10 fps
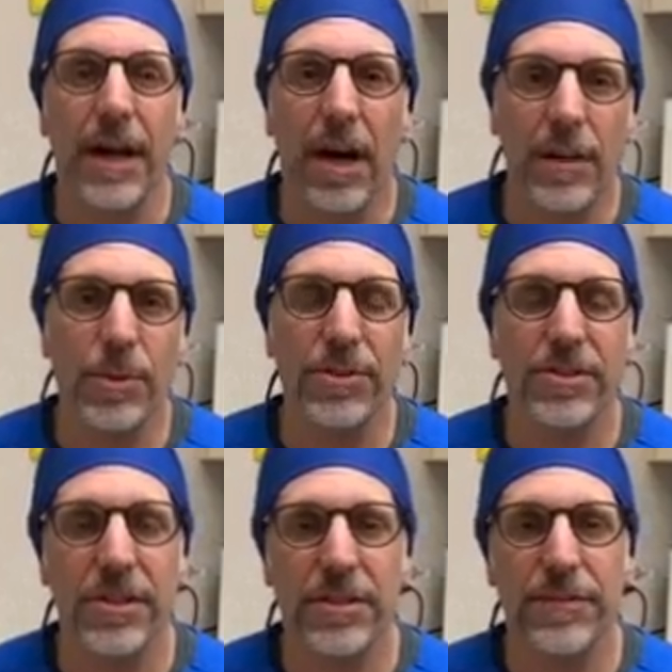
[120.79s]
almost
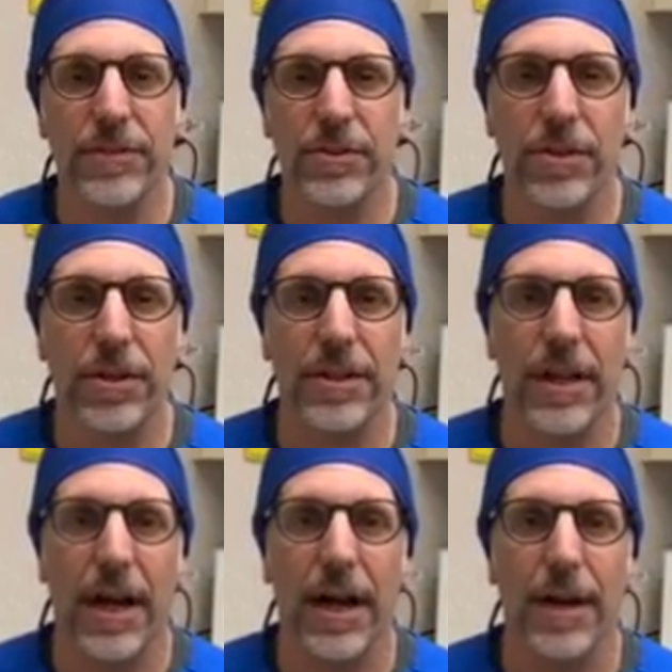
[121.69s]
as if you took
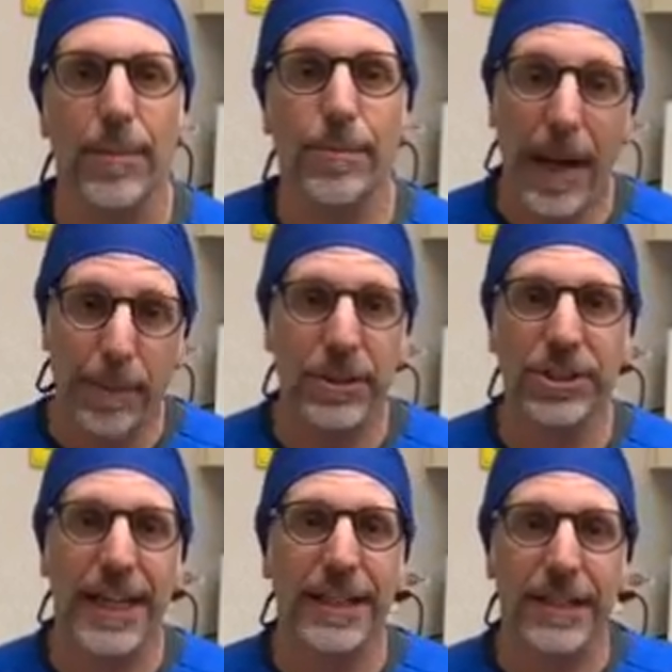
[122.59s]
a pepper
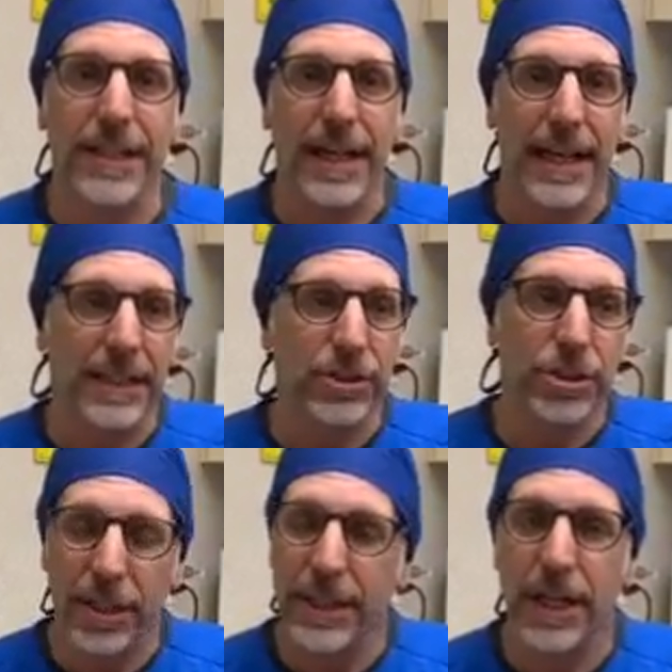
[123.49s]
shaker and
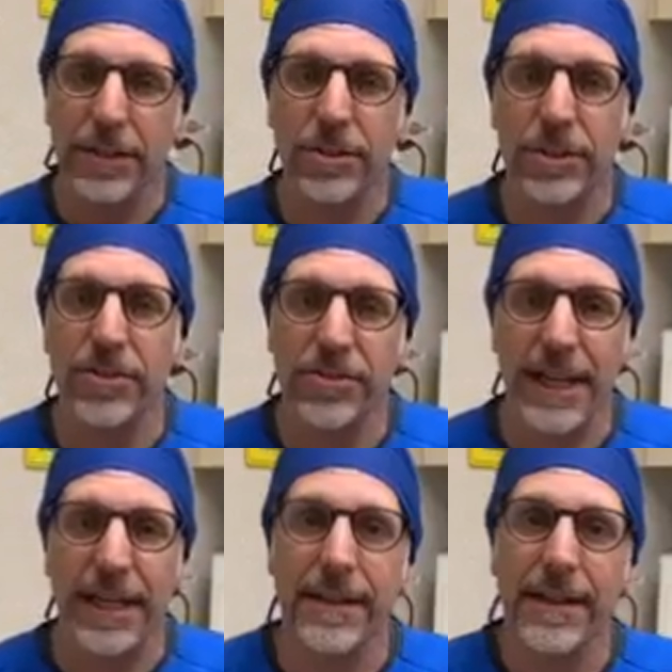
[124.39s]
shook it onto your
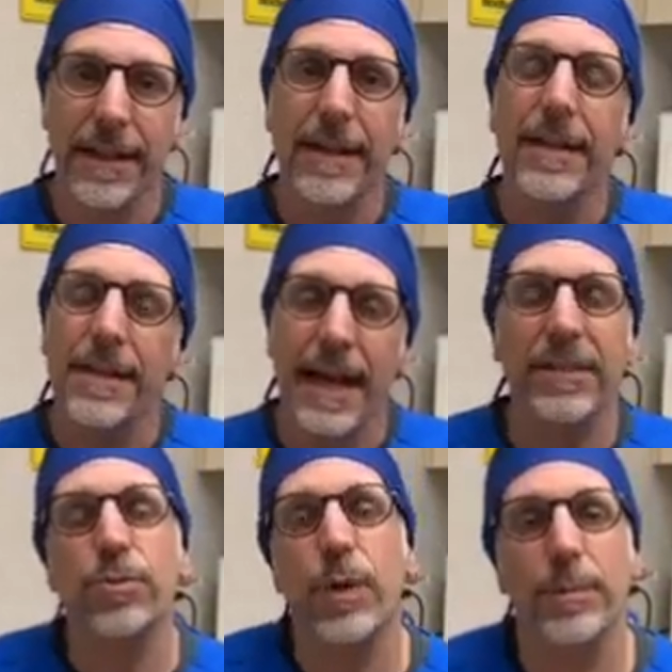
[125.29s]
skin.
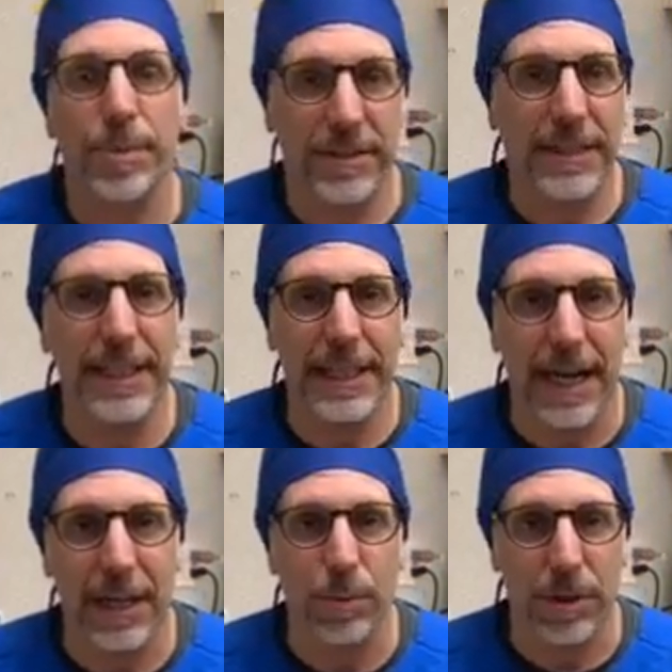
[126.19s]
That's what
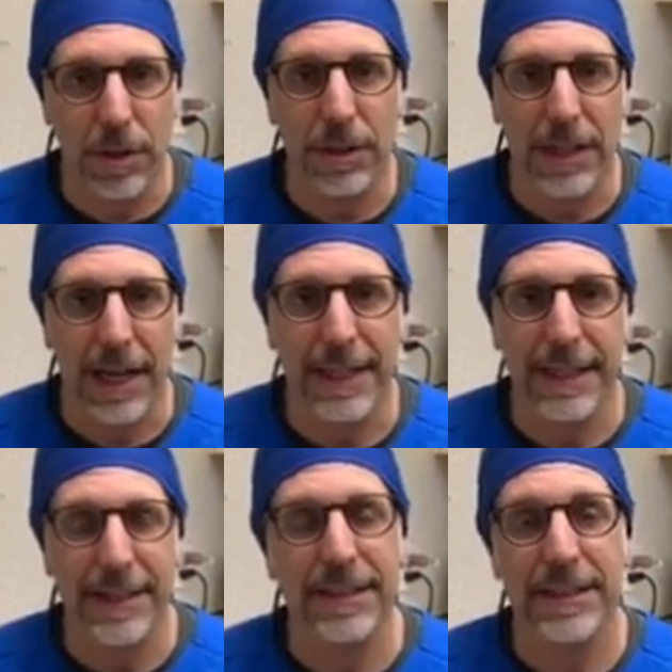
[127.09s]
petechiae would look like.
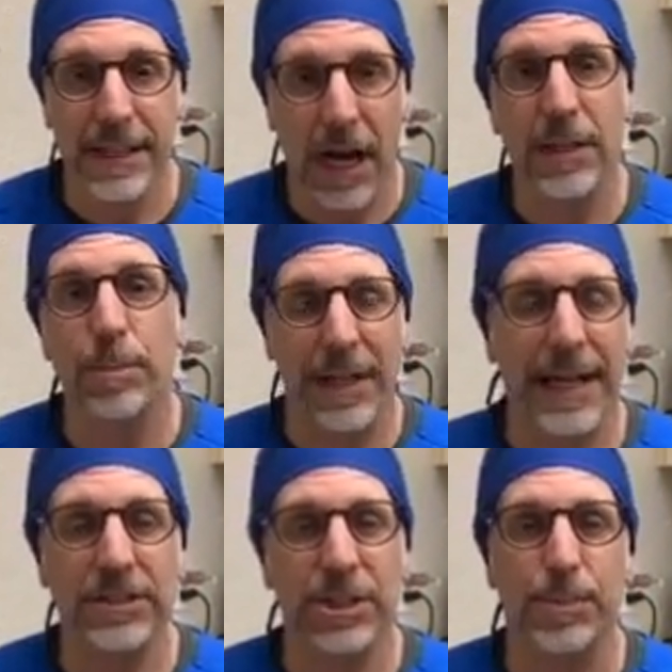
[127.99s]
And they're
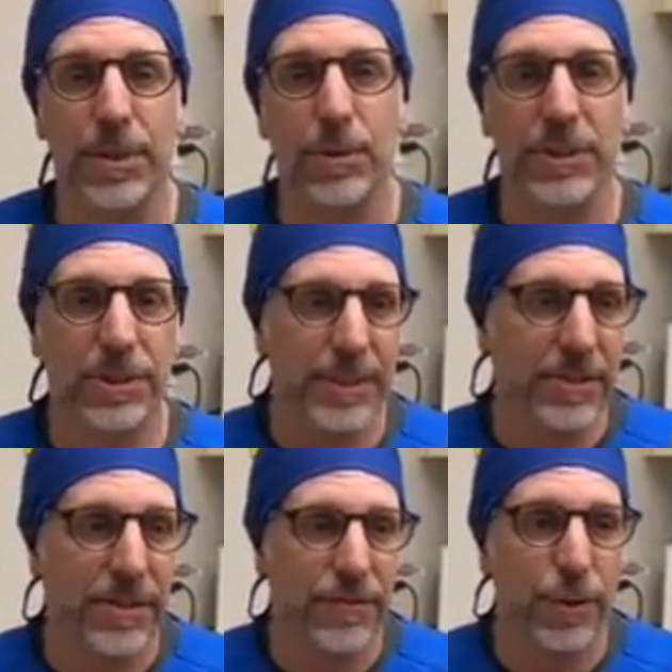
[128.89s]
non-blanchable, which
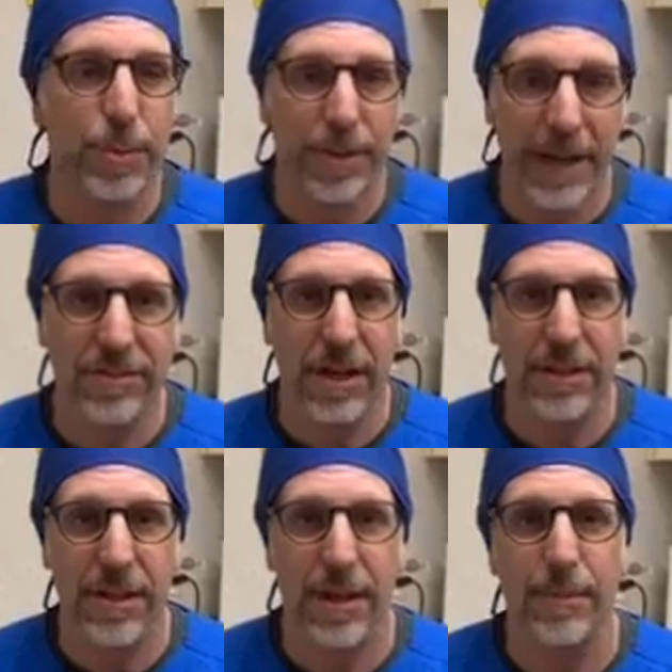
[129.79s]
means if you press
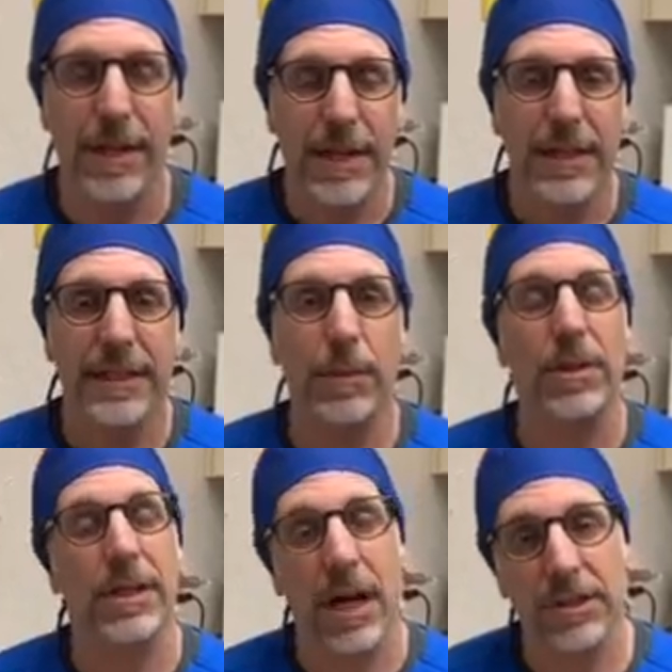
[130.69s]
on them, they will
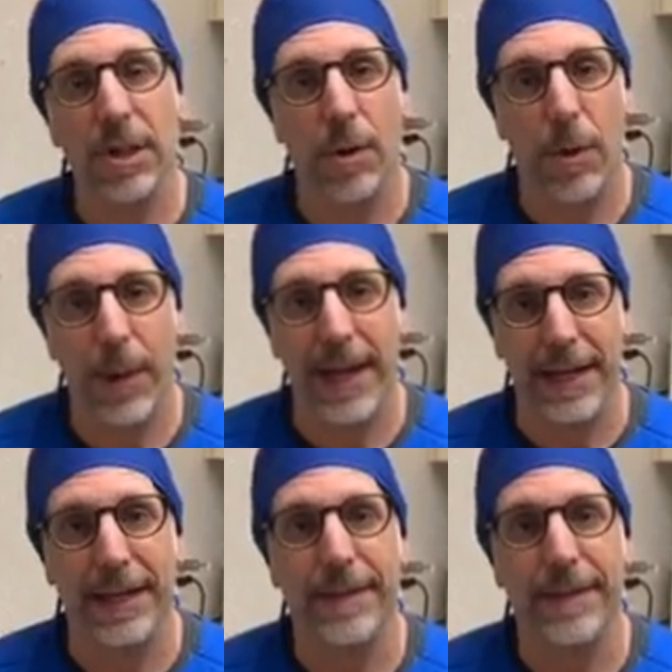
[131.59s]
not go away.